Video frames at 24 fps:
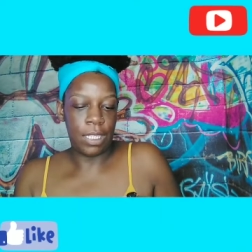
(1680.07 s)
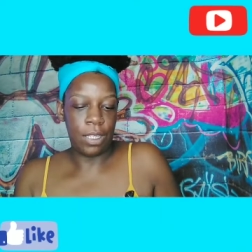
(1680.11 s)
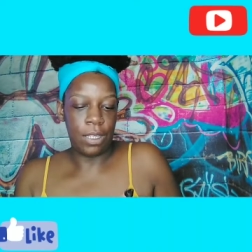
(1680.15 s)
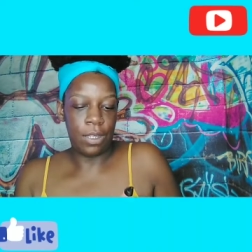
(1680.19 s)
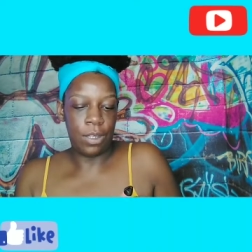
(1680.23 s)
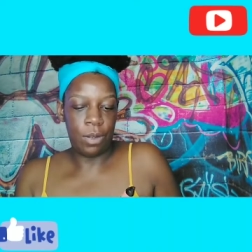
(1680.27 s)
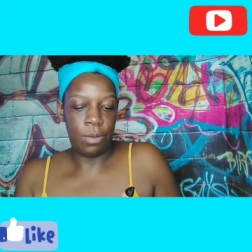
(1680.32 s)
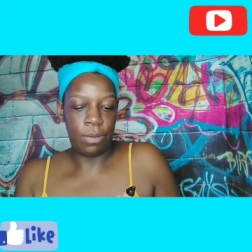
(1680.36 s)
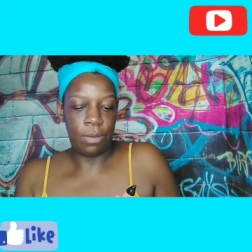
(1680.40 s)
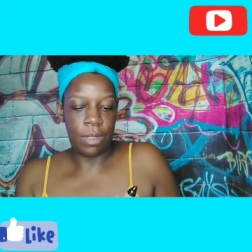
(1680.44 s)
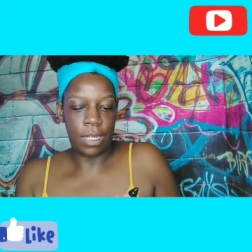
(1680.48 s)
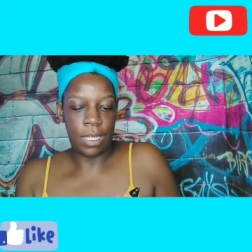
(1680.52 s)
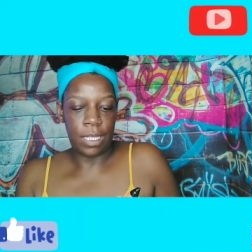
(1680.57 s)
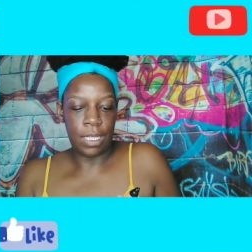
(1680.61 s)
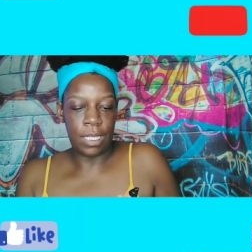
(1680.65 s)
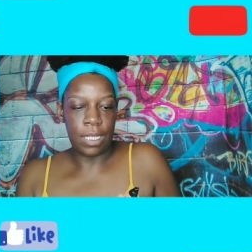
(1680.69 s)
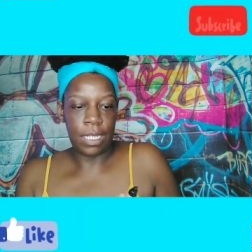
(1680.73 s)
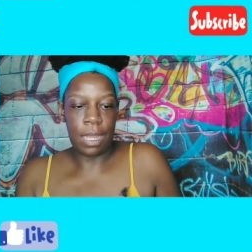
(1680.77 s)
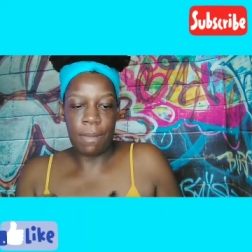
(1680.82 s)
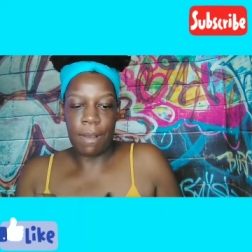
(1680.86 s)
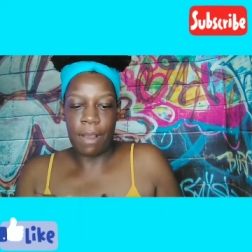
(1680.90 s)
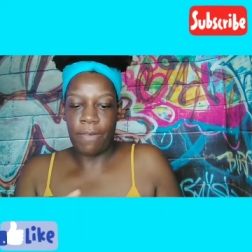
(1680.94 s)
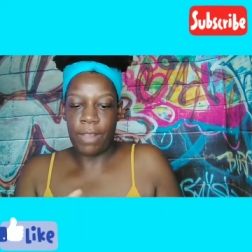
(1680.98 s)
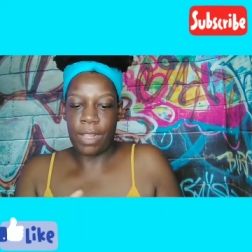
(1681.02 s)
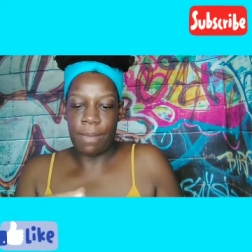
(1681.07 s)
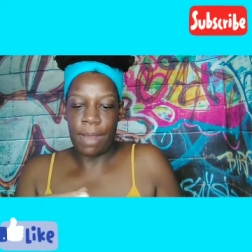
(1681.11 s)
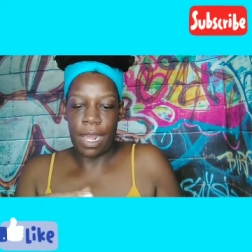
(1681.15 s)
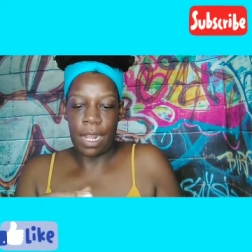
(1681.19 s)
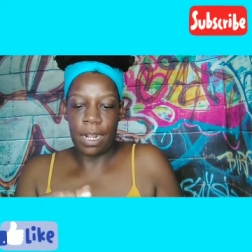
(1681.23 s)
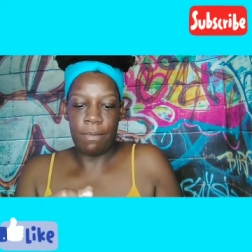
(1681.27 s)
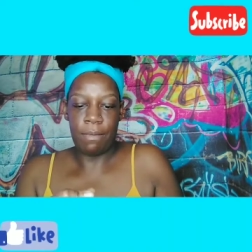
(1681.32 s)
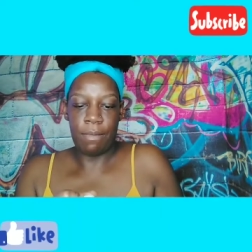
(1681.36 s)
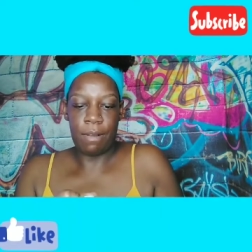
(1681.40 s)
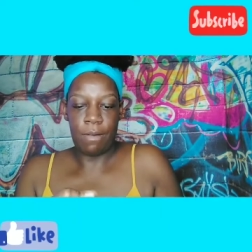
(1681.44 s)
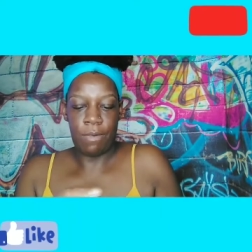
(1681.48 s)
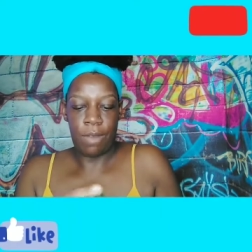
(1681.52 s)
too. Does this come off at the
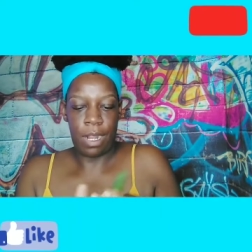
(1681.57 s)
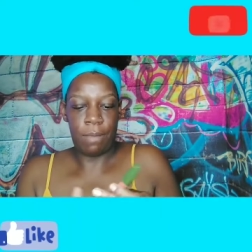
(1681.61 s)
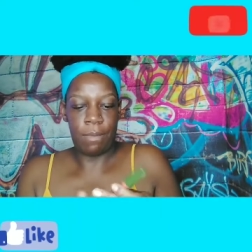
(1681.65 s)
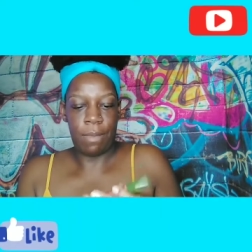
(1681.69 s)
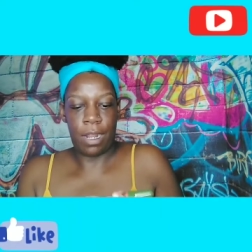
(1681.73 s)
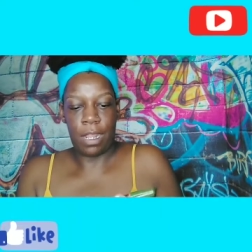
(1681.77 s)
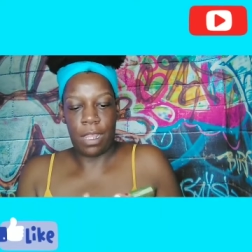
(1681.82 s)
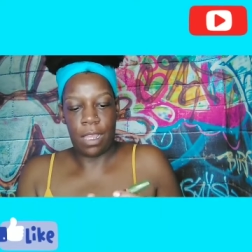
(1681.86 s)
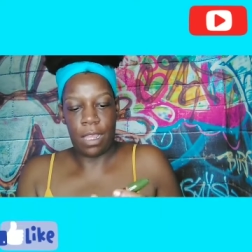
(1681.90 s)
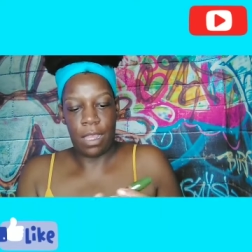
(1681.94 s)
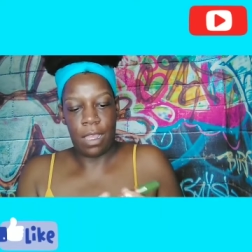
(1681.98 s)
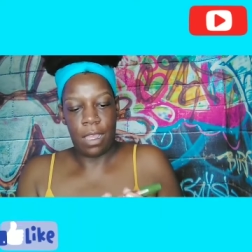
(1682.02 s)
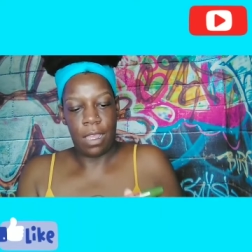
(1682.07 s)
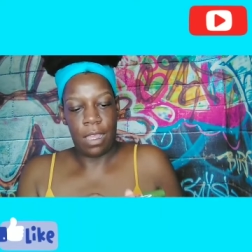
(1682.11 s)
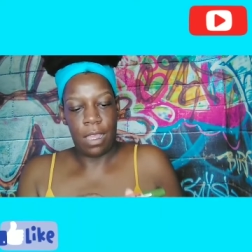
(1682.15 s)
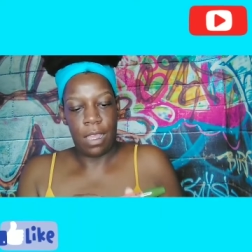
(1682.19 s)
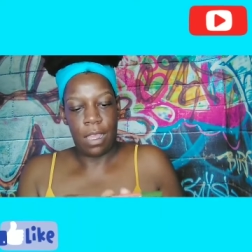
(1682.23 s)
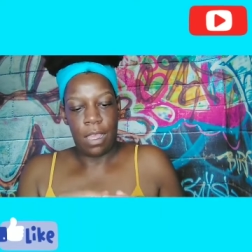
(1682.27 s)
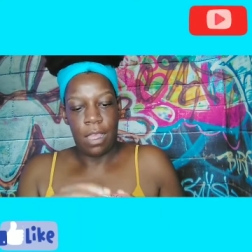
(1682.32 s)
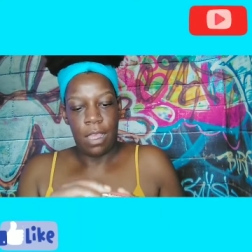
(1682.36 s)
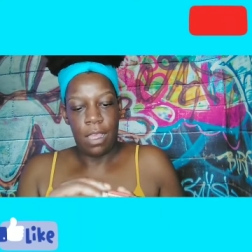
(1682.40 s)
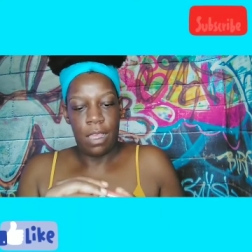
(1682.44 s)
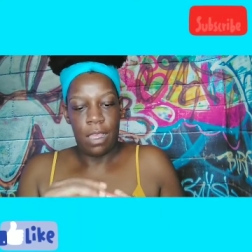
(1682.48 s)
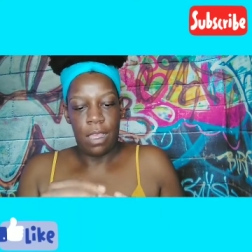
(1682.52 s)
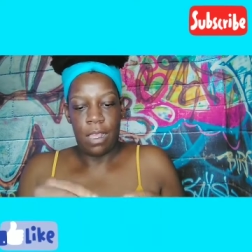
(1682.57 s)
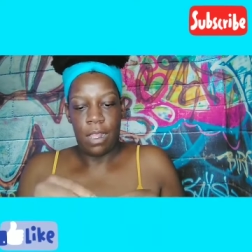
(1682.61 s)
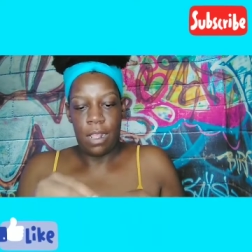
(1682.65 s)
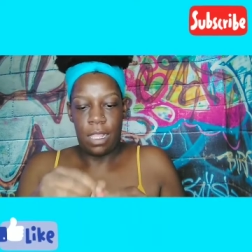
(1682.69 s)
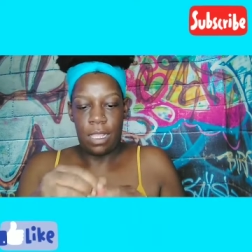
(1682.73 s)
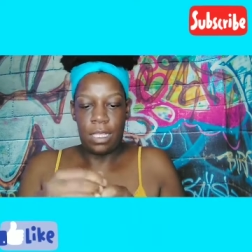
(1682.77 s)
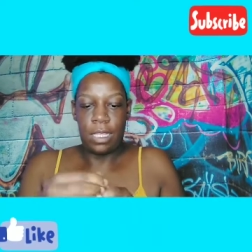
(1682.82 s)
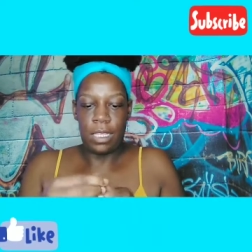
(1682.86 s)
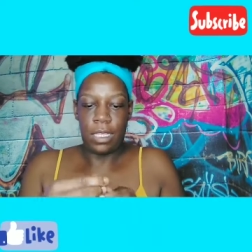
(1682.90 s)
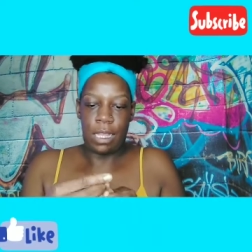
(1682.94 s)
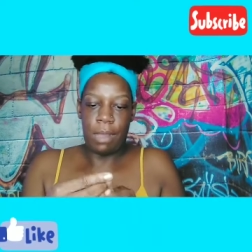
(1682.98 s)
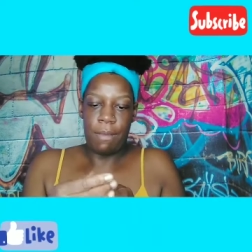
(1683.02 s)
bottom? Wait a minute.
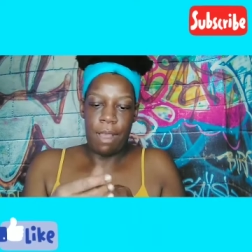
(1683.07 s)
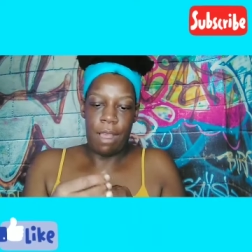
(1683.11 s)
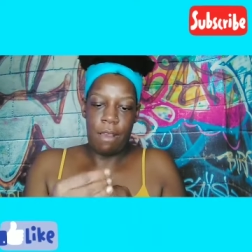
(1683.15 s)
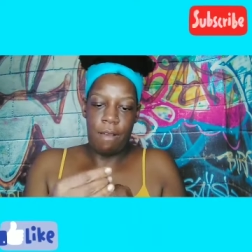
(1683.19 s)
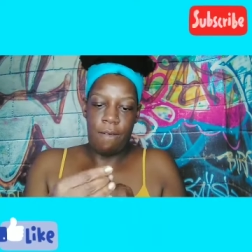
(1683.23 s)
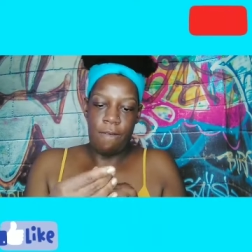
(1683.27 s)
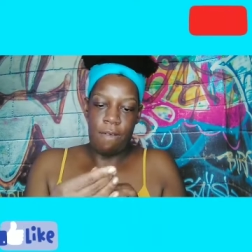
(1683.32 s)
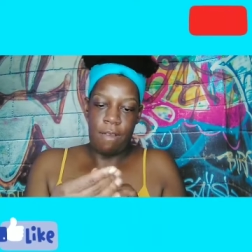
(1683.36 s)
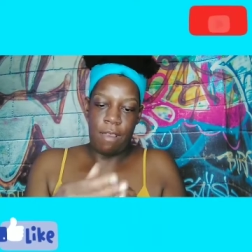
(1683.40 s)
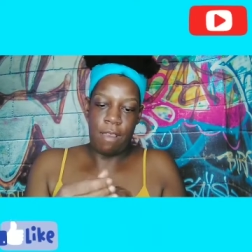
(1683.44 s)
Does this come off?